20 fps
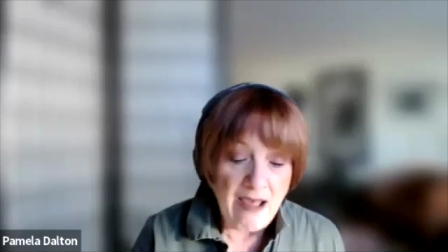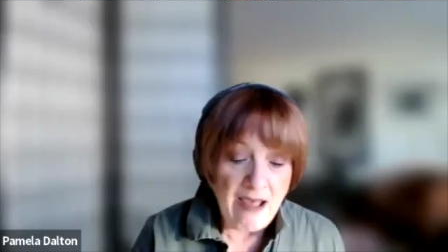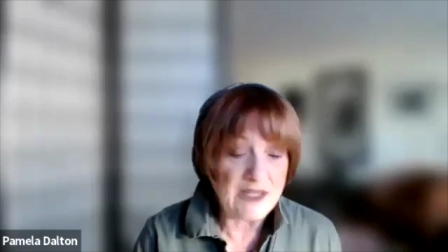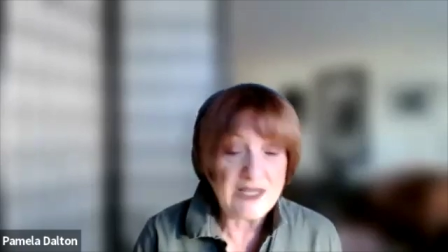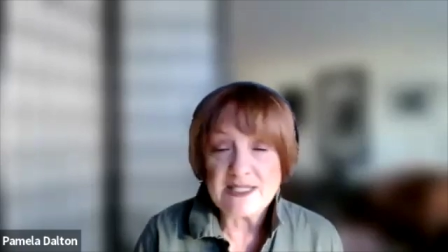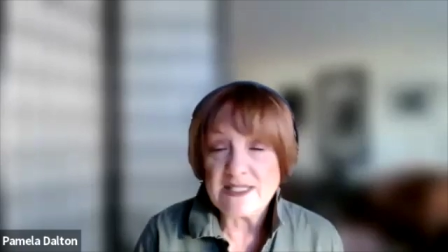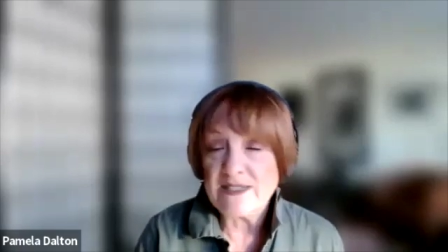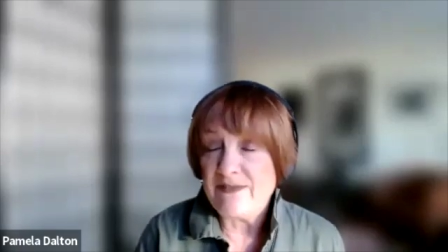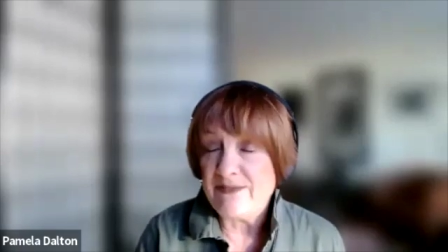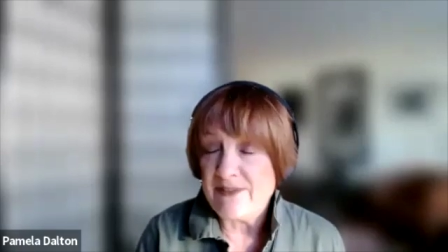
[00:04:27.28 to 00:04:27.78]

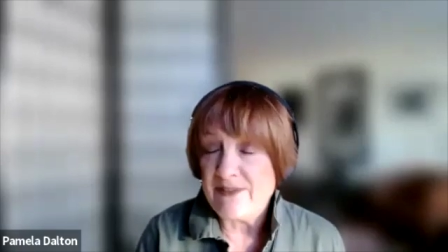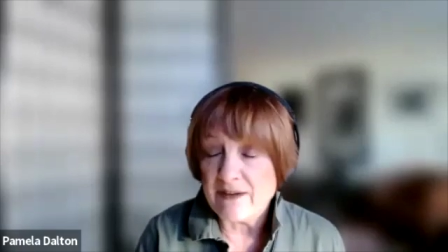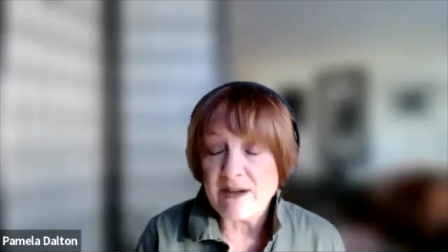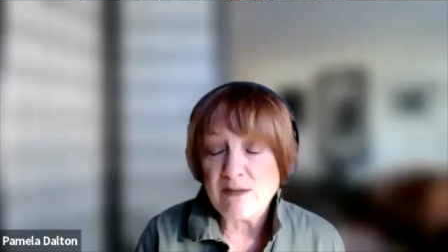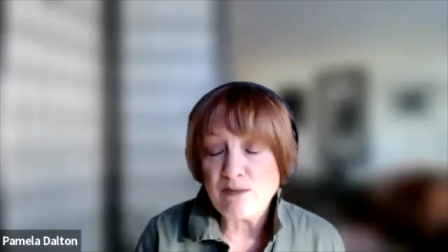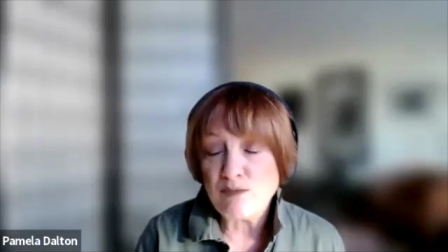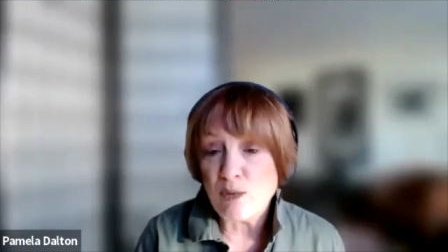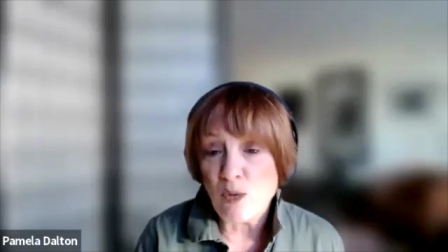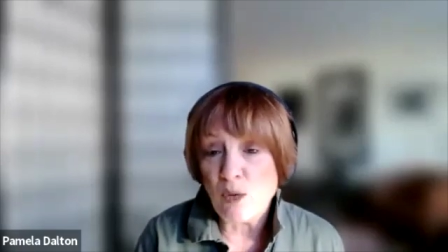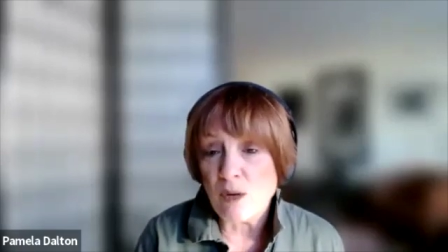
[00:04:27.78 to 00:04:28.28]
we think it's
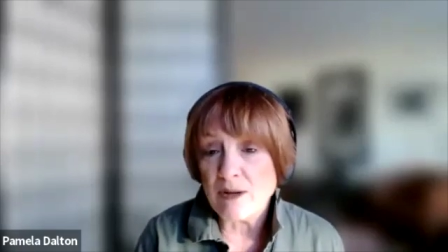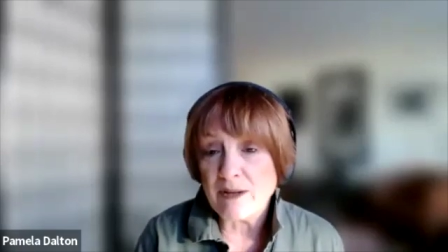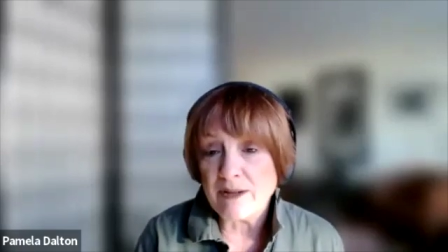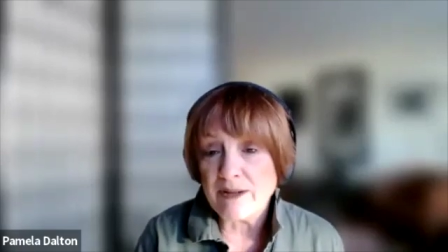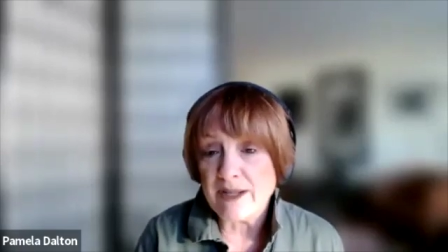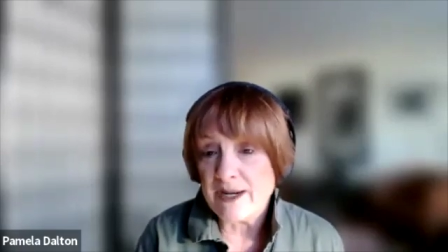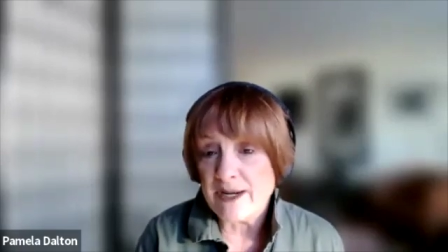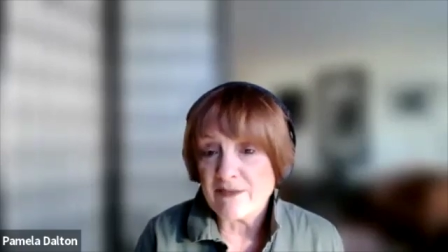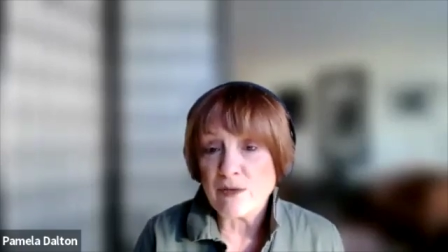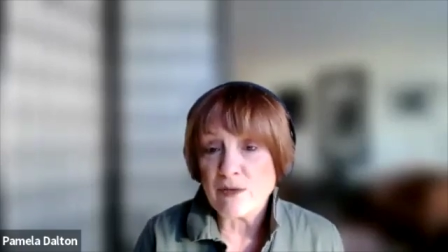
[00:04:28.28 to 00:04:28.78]
very
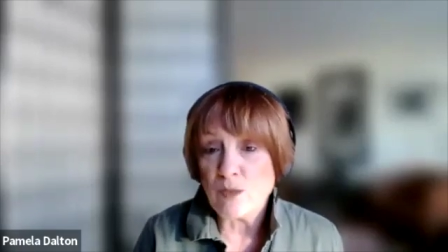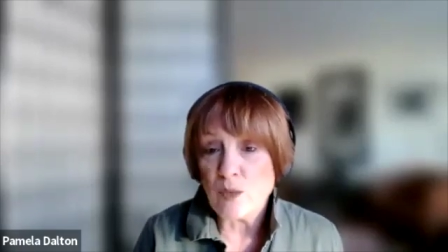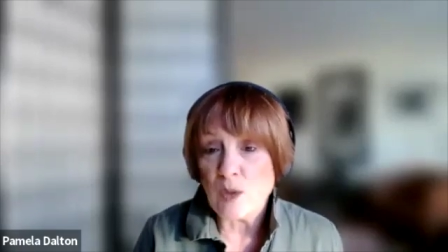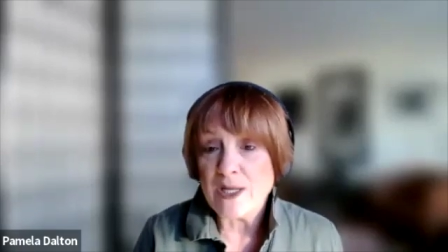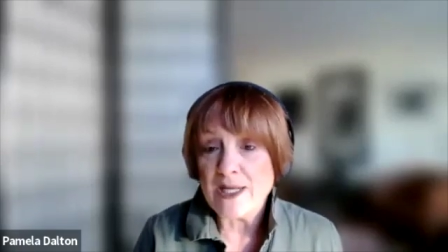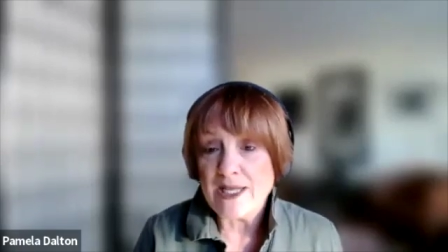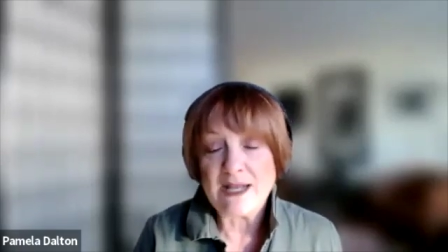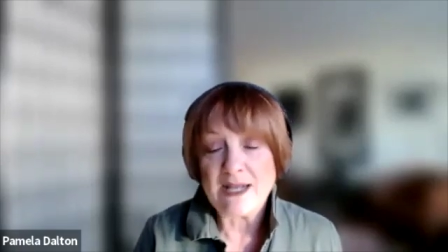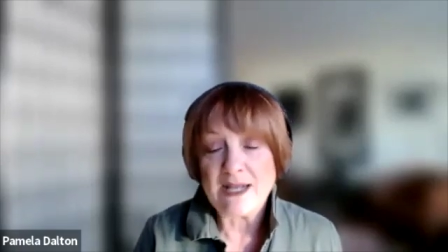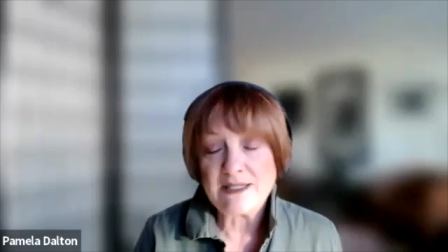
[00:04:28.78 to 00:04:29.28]
important that
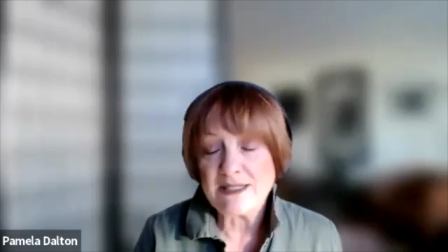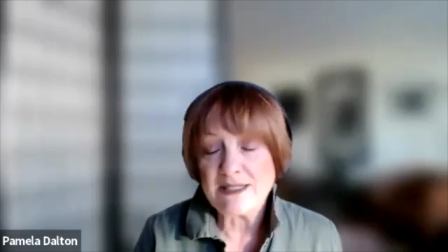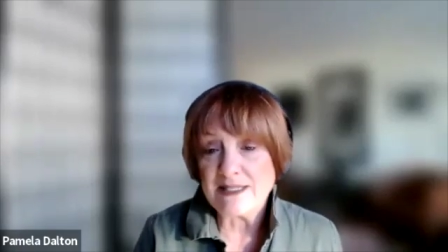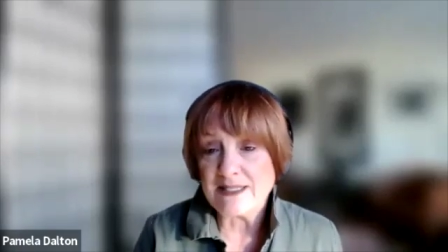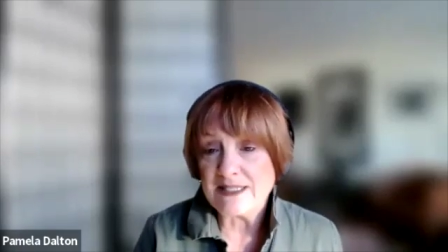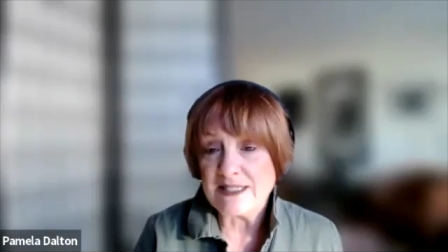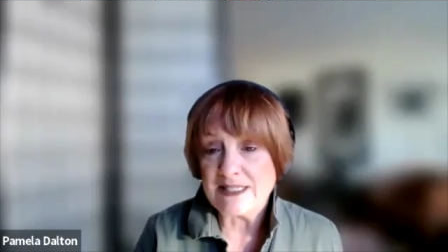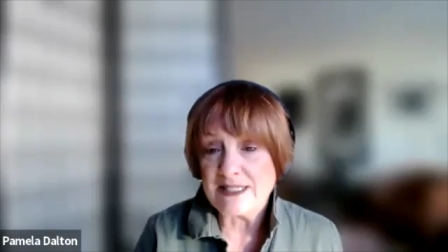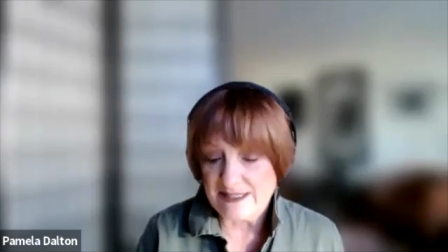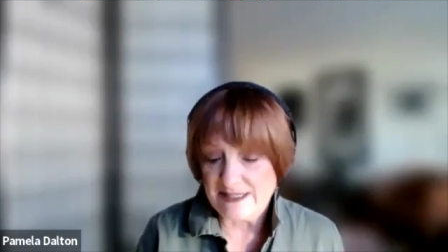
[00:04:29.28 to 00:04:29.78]
everyone gets
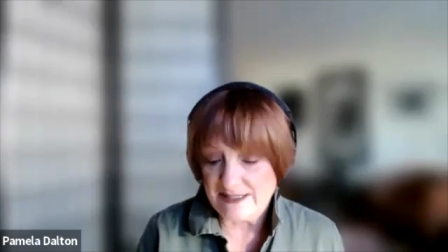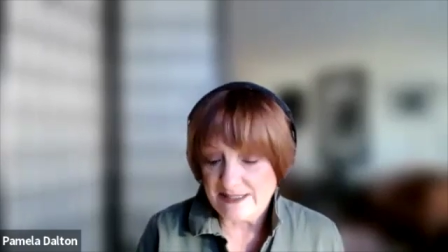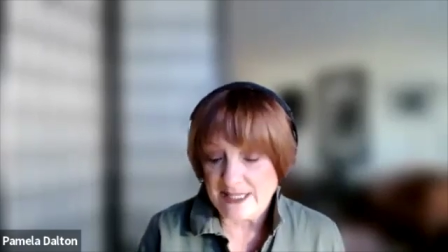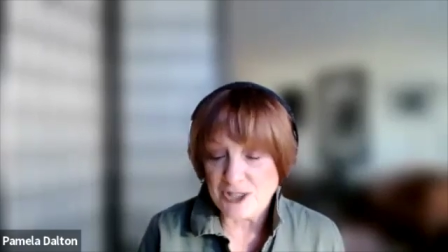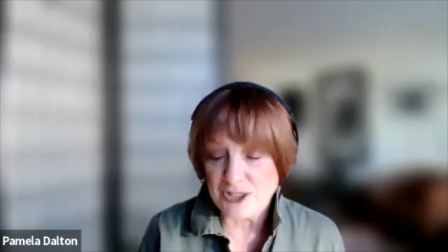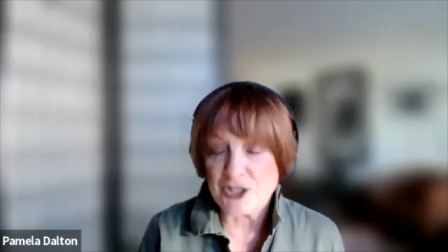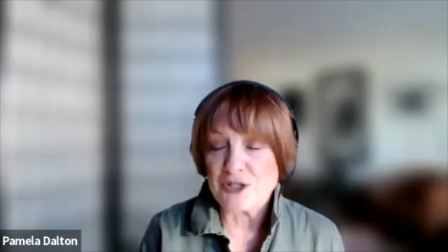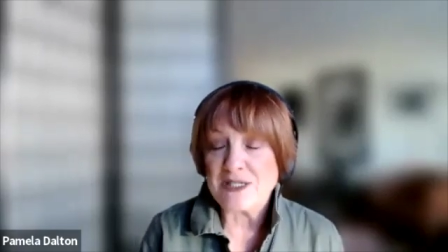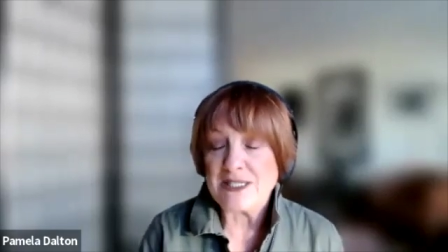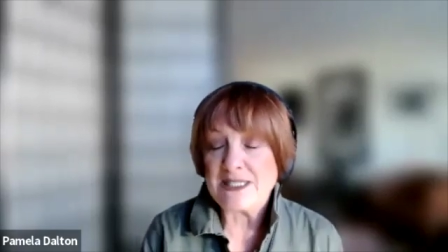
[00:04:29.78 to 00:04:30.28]
this
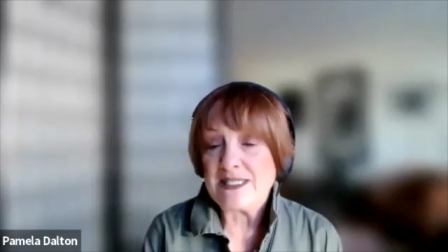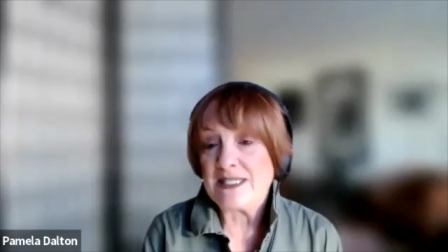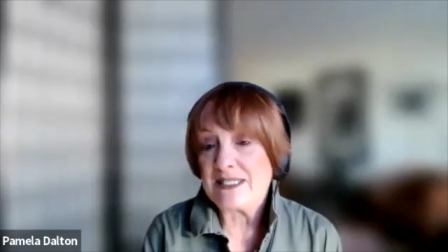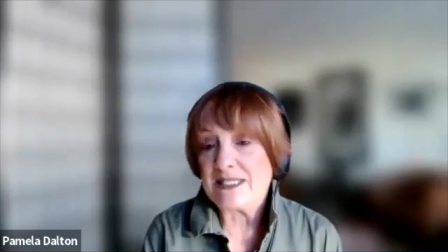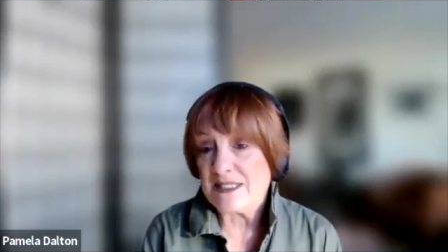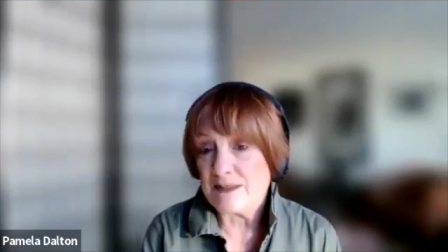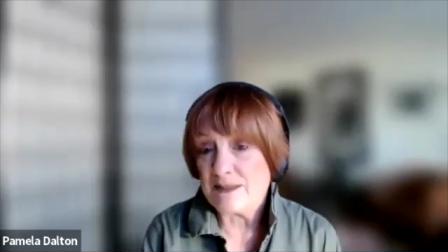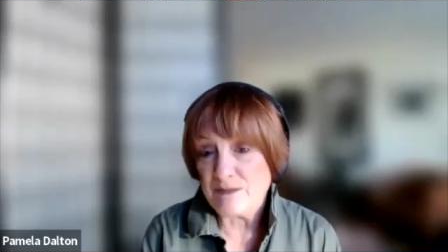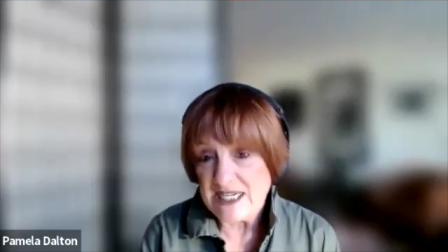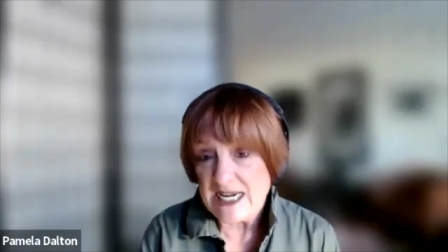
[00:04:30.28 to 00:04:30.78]
sensory
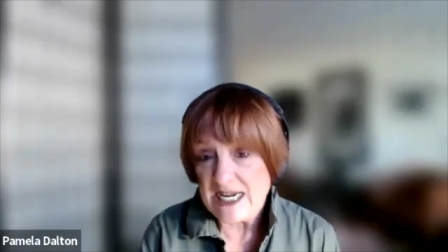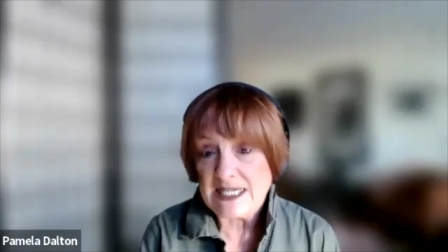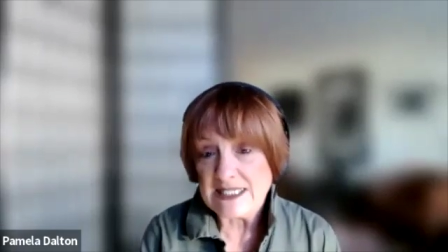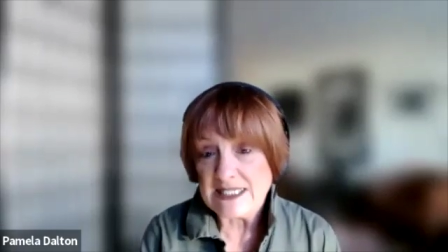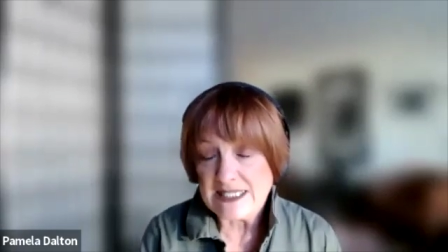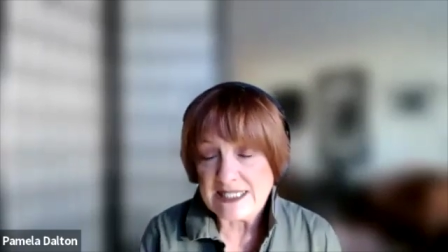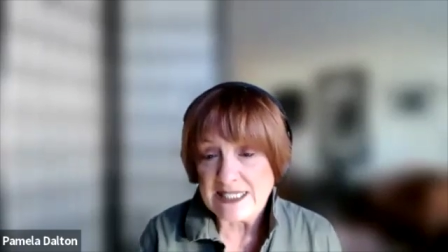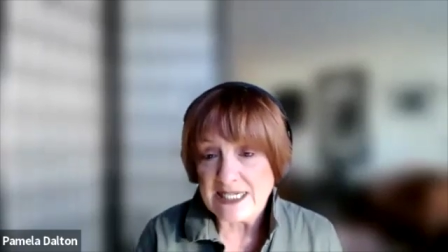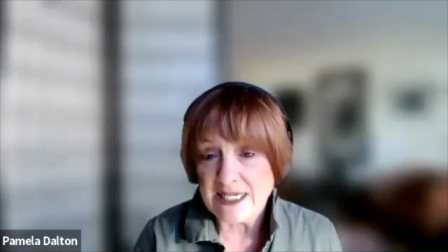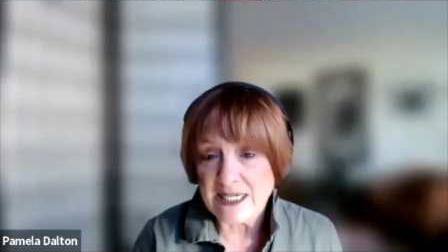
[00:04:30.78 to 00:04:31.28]
system
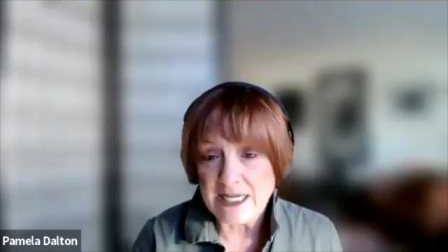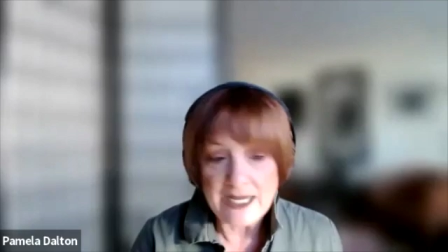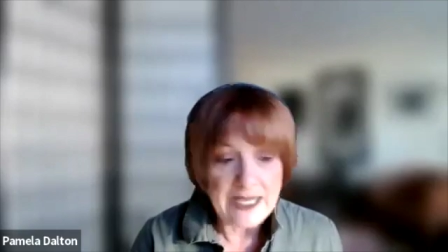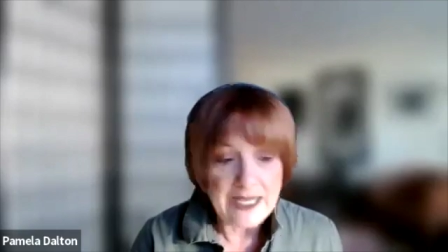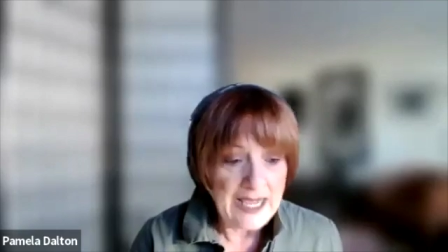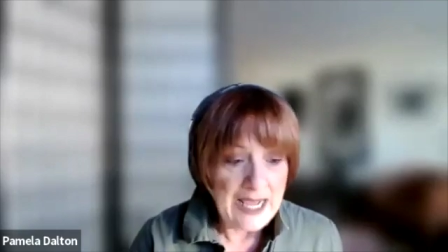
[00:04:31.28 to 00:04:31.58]
tested